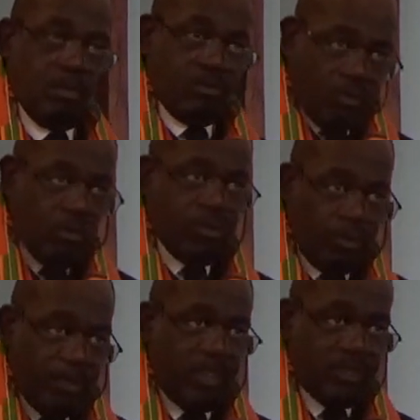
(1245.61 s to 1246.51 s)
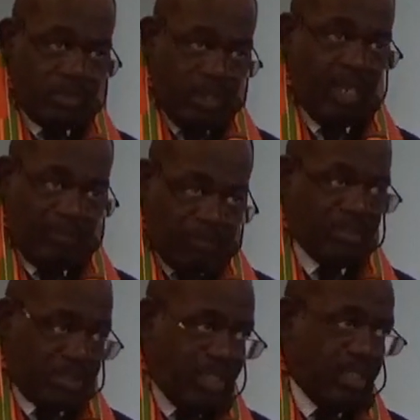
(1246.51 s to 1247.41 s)
Truth means you have to
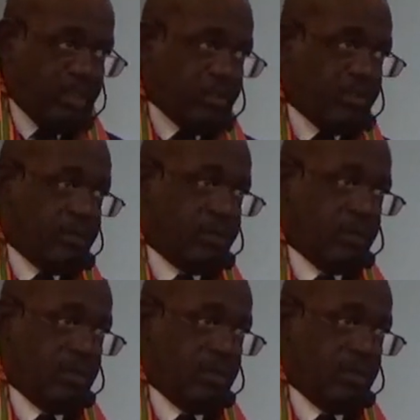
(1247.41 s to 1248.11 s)
change.